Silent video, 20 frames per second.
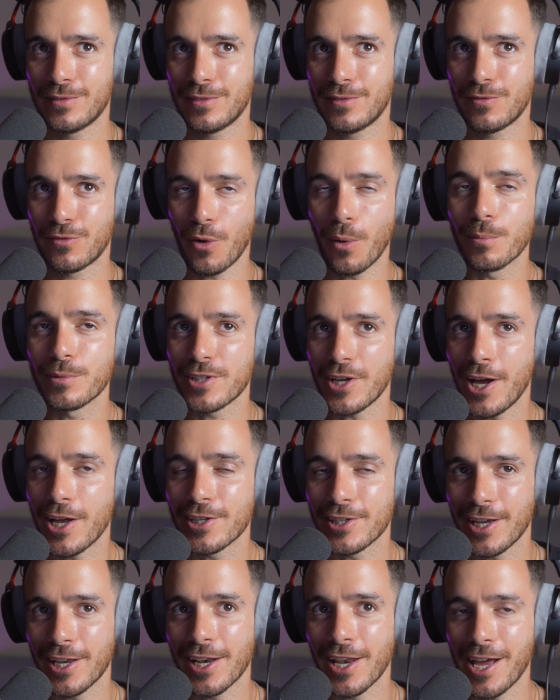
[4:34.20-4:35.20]
from
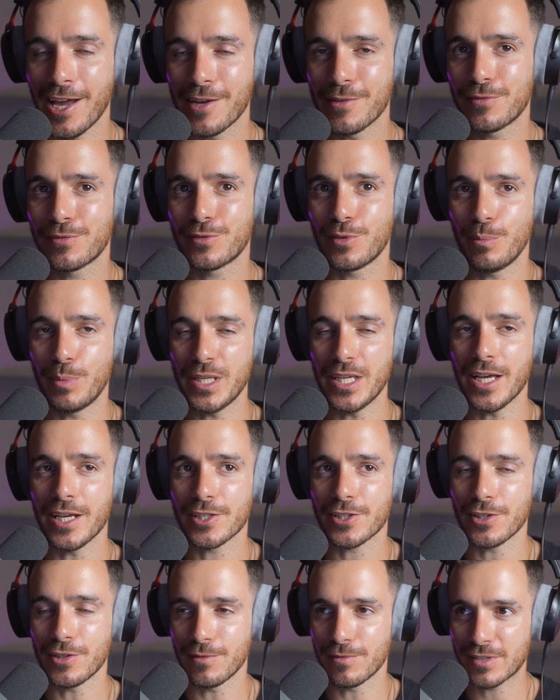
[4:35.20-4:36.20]
Dada Life to be a
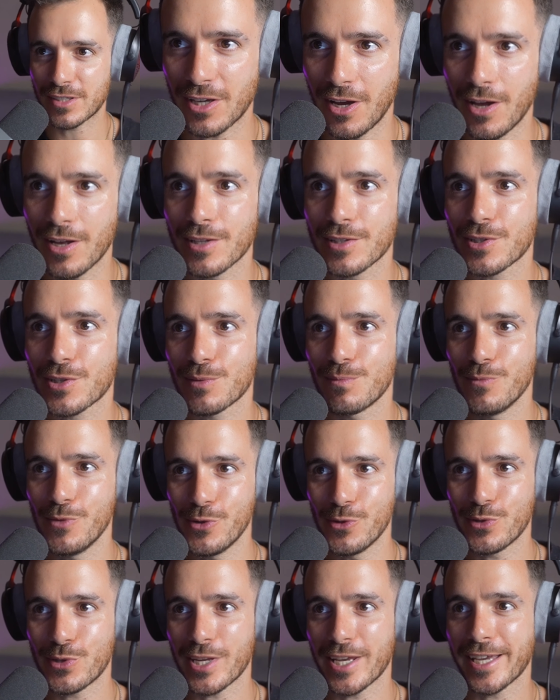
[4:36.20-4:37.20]
sort of dance
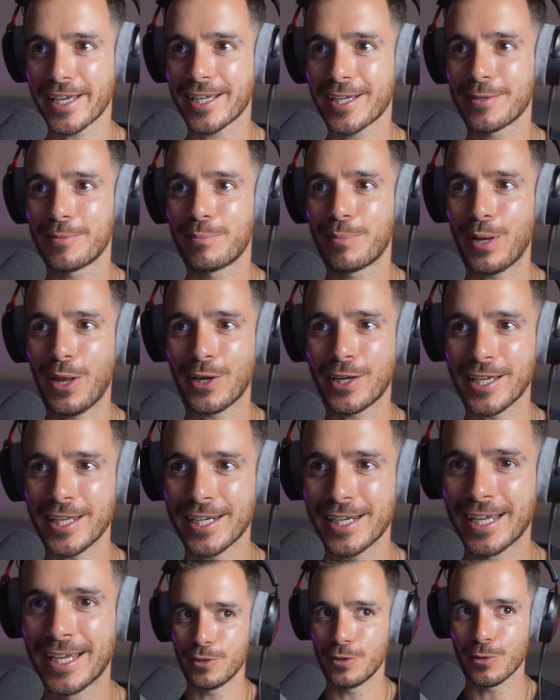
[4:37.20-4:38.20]
music
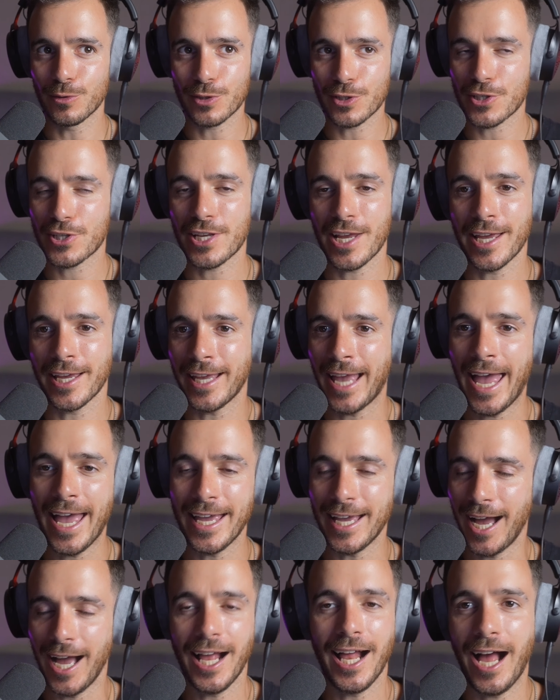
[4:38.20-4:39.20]
plugin. You're just saying,
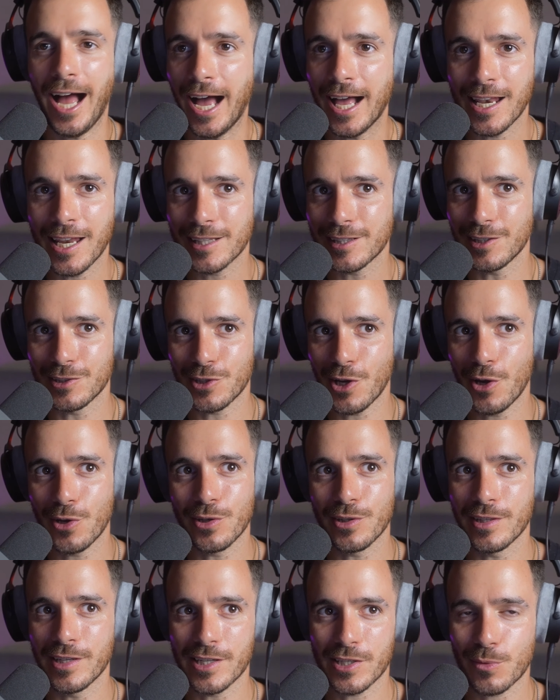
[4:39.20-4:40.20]
hey, I like the tone
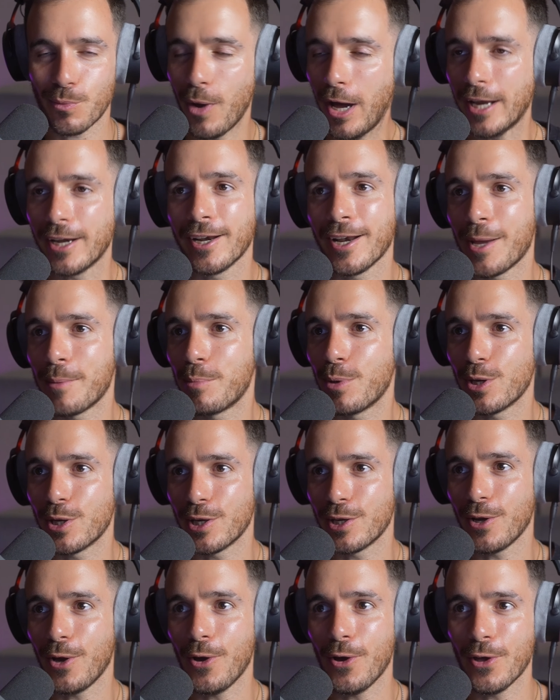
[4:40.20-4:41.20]
of this, why don't I put
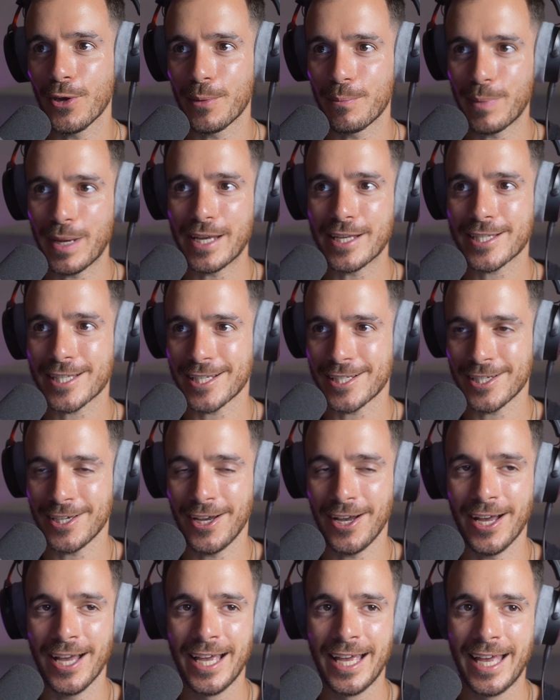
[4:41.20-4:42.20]
it on a bass
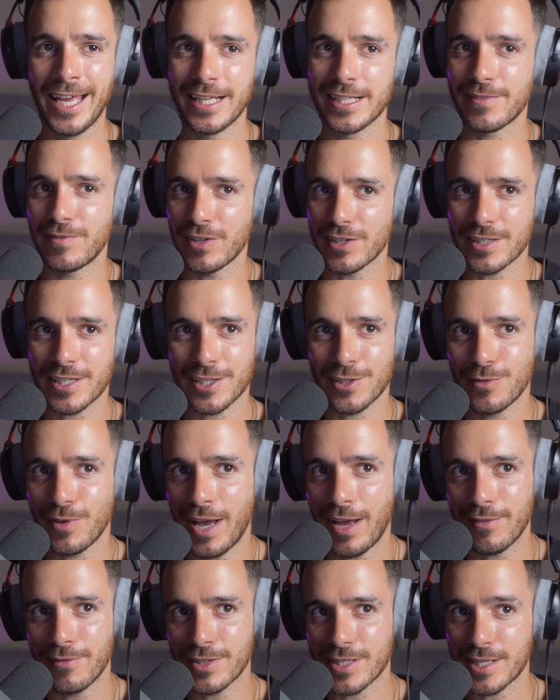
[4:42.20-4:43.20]
guitar? It feels like you
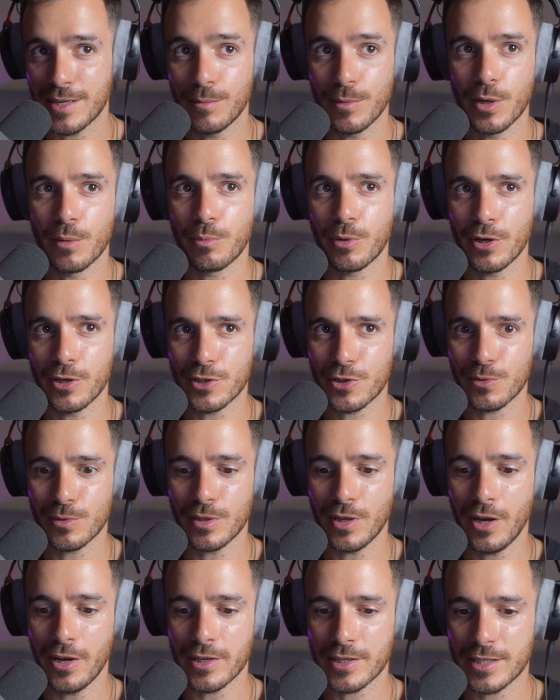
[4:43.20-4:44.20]
have a similar approach with
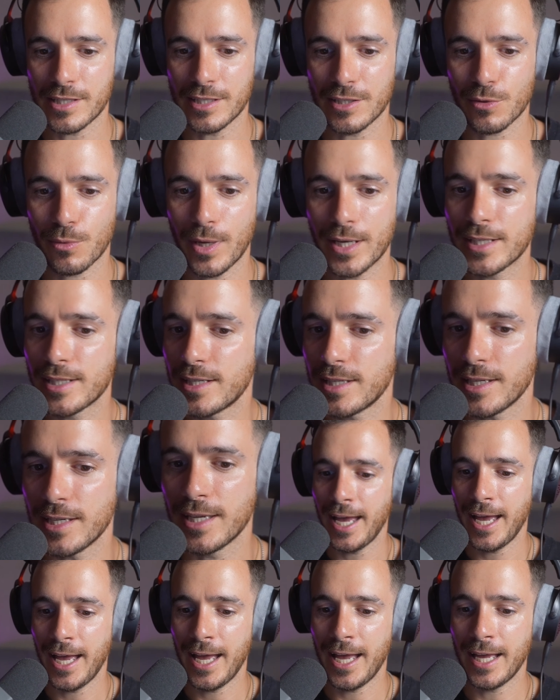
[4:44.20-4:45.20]
RC20,
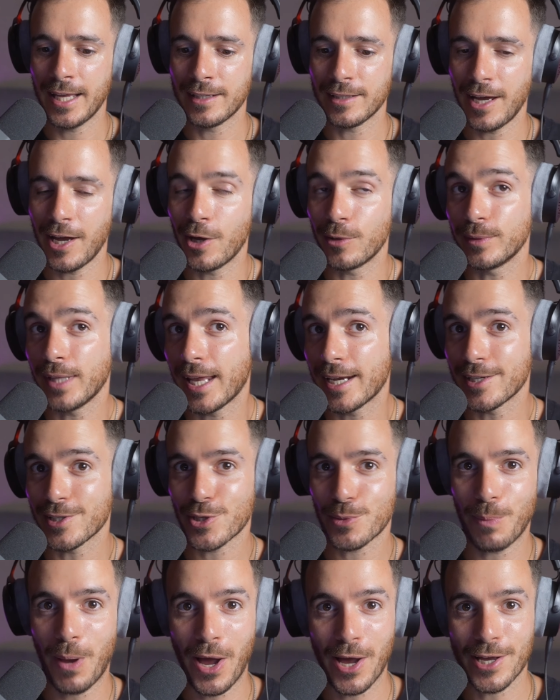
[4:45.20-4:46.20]
and I hope that
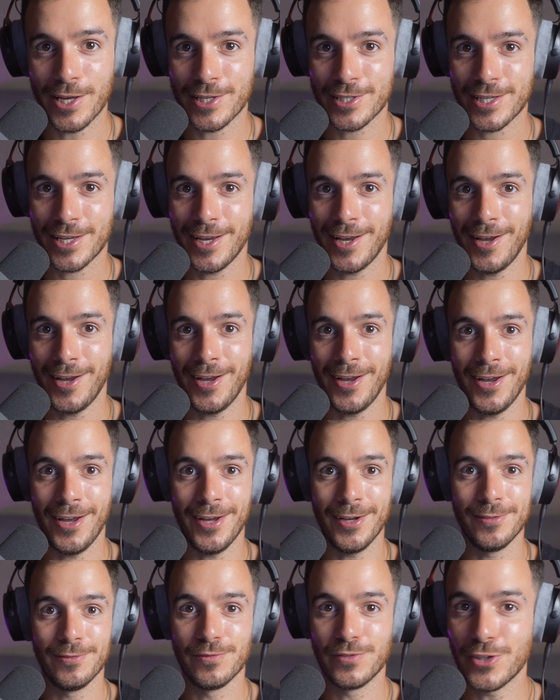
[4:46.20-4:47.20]
inspires
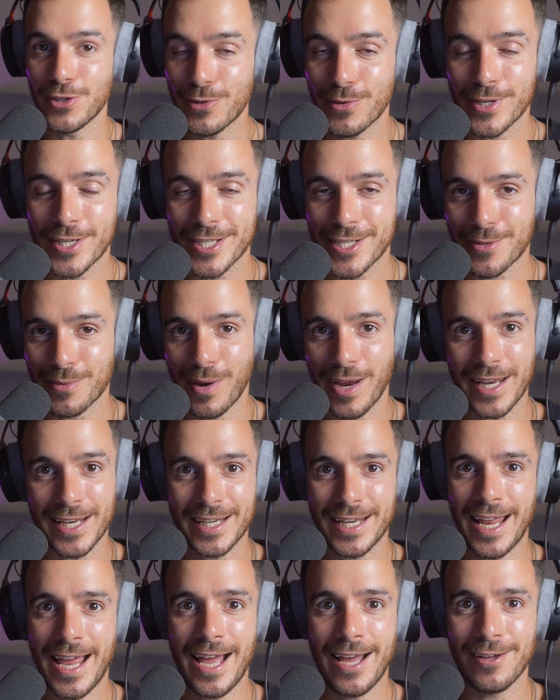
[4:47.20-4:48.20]
our viewers right
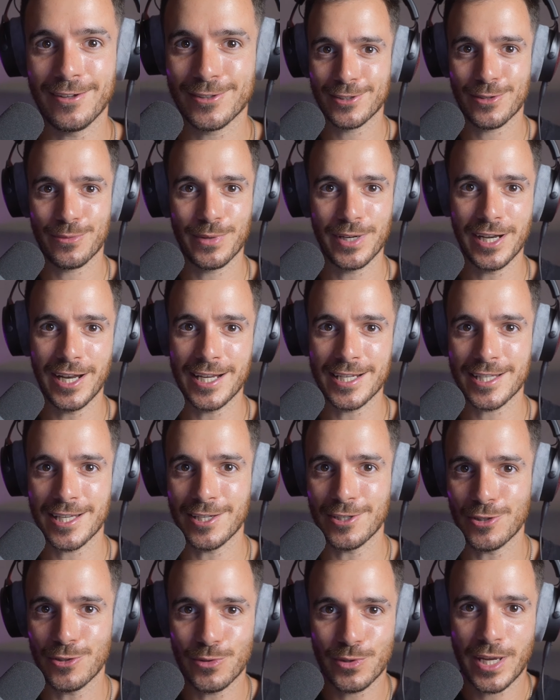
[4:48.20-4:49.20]
now to realize that
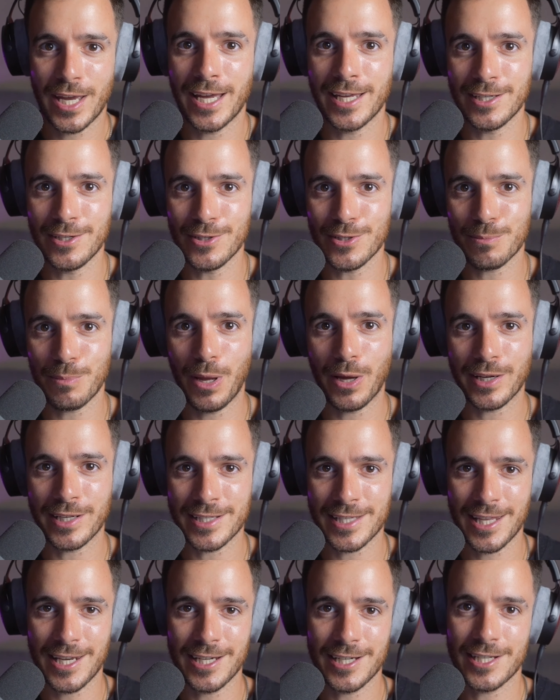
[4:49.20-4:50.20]
you can use plugins
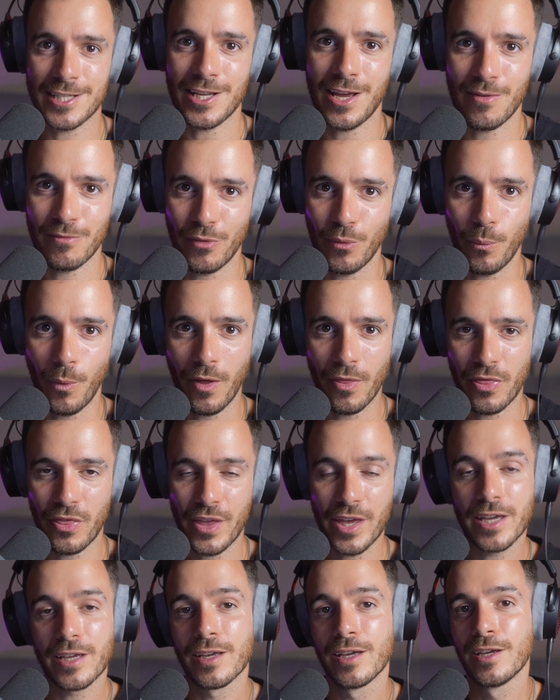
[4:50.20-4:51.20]
that are designed for one
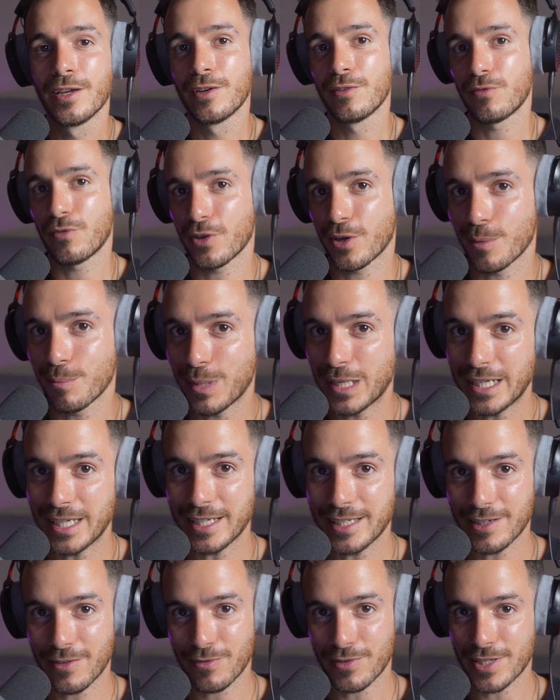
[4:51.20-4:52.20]
thing for a completely
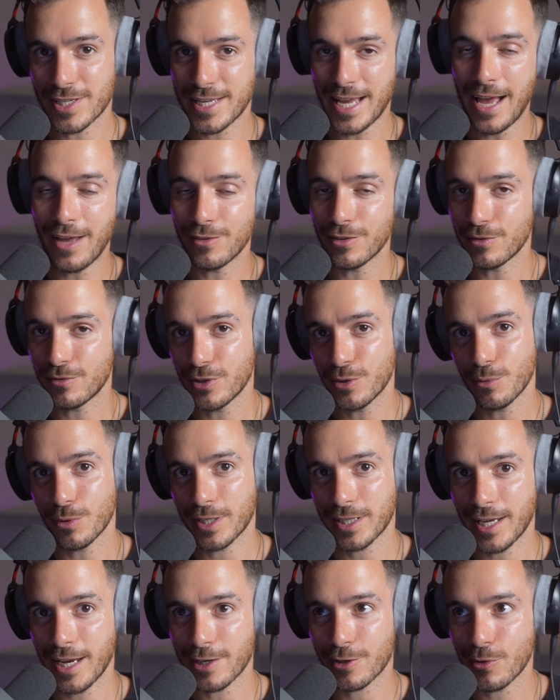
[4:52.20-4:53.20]
different sound if you want
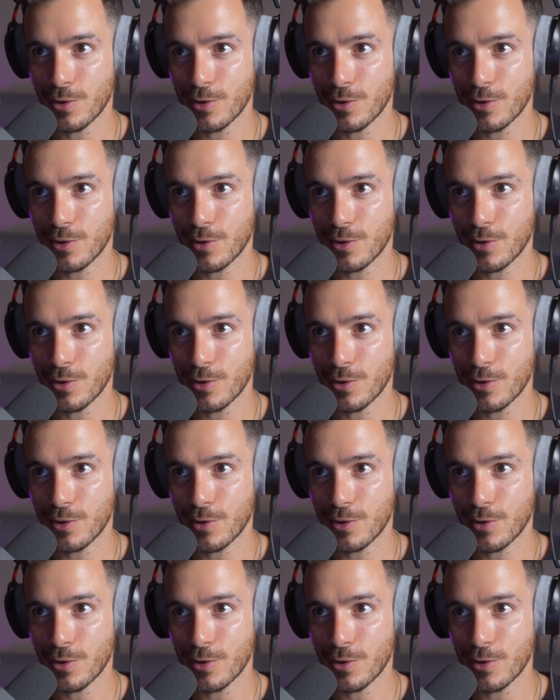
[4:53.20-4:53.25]
to get